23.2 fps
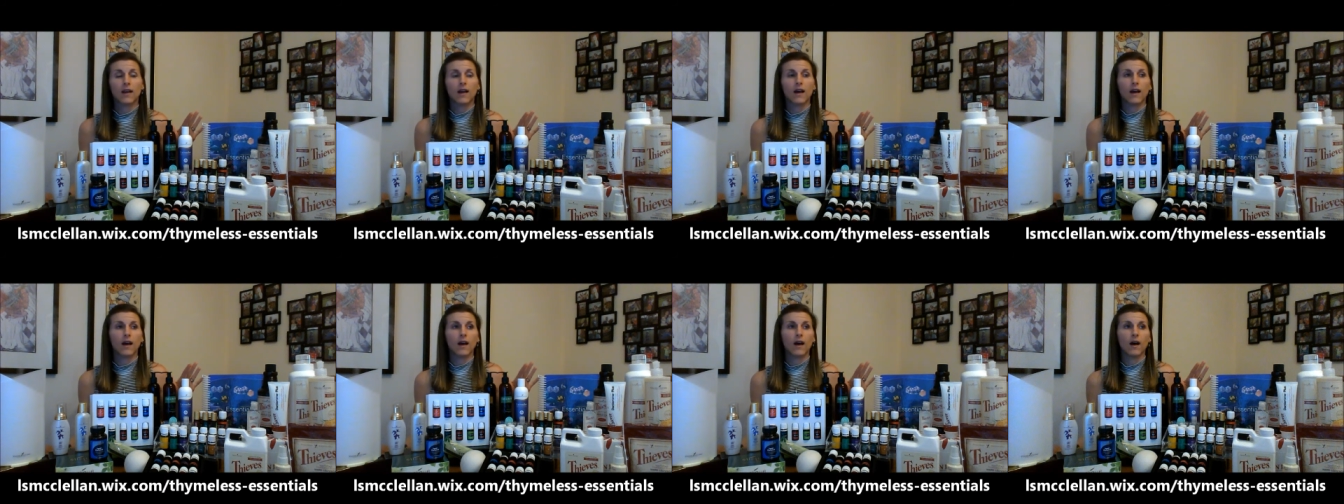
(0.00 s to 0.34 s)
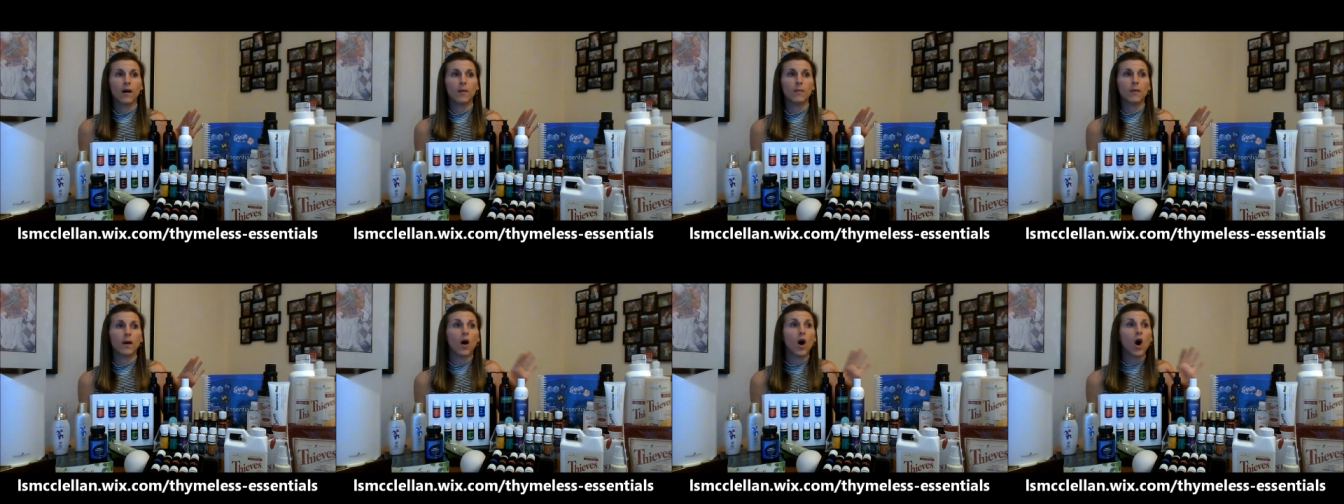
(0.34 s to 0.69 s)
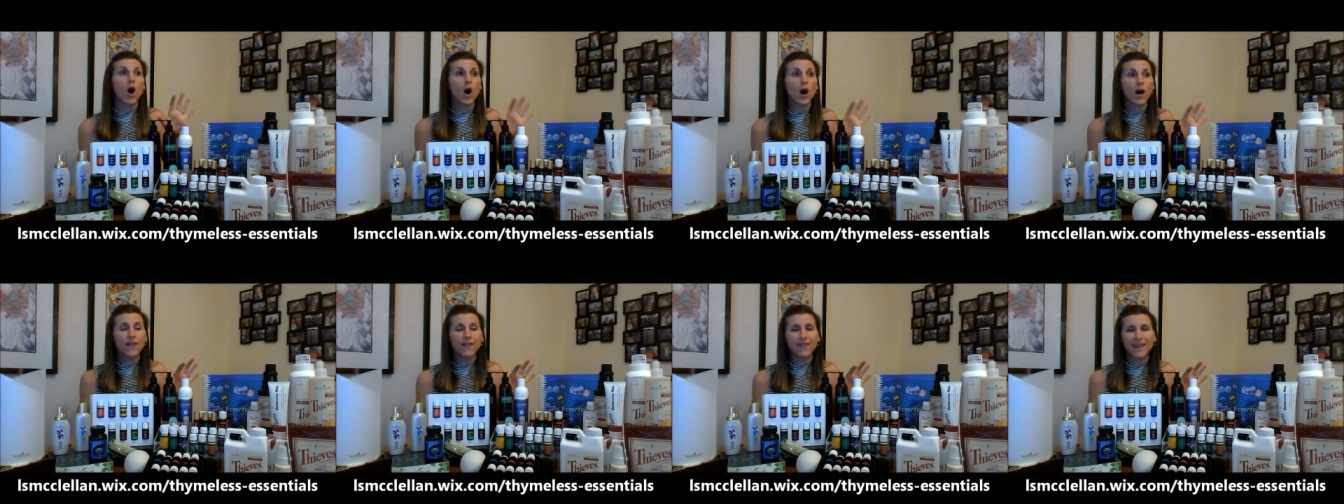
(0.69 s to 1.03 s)

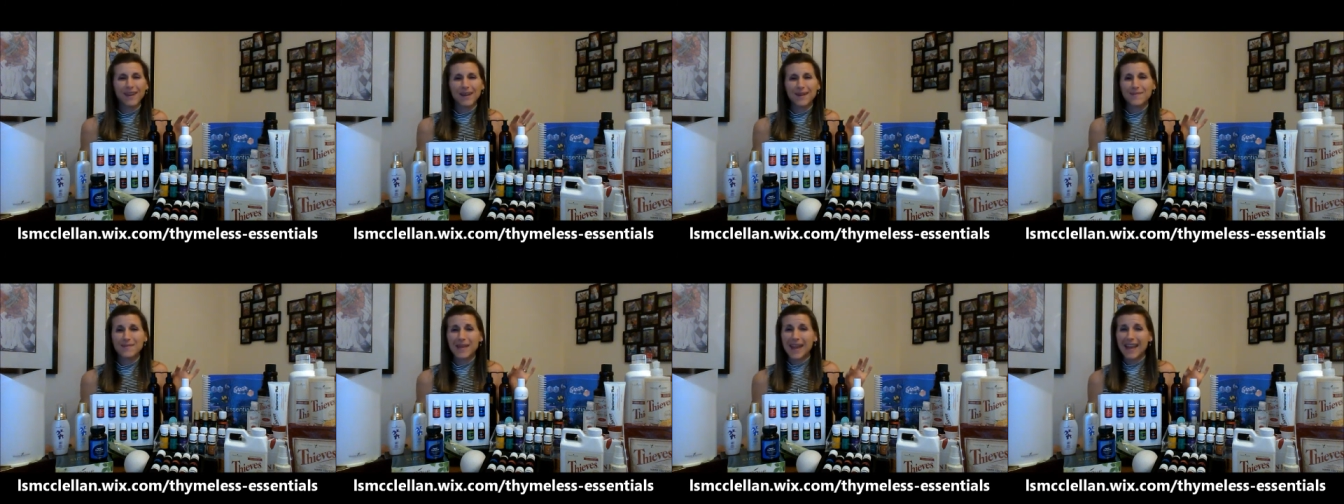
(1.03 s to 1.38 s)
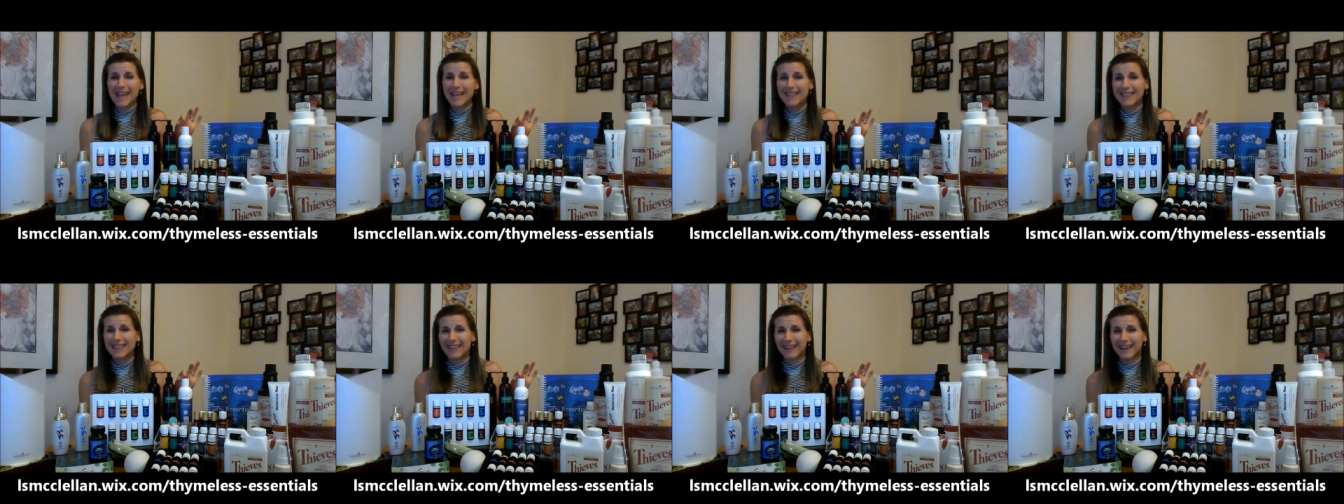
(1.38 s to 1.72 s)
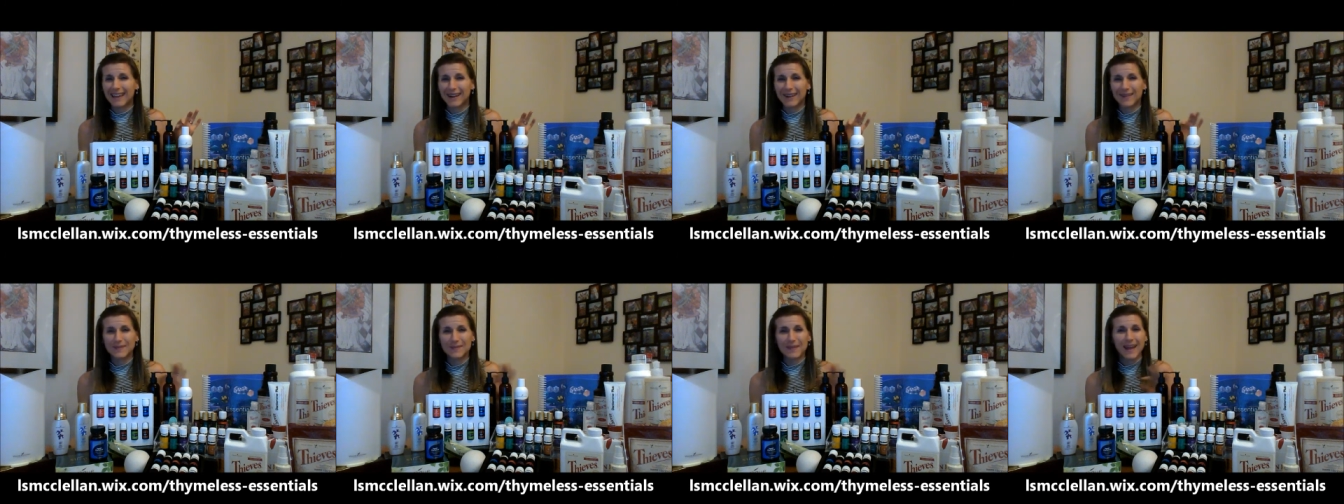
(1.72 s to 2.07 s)
on them, in
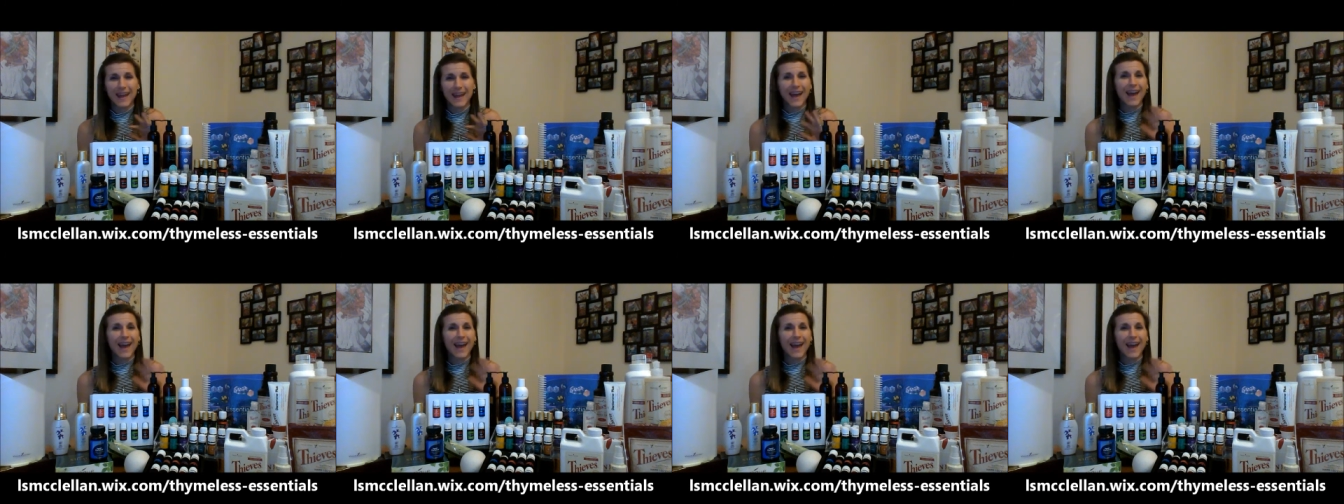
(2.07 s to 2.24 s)
them,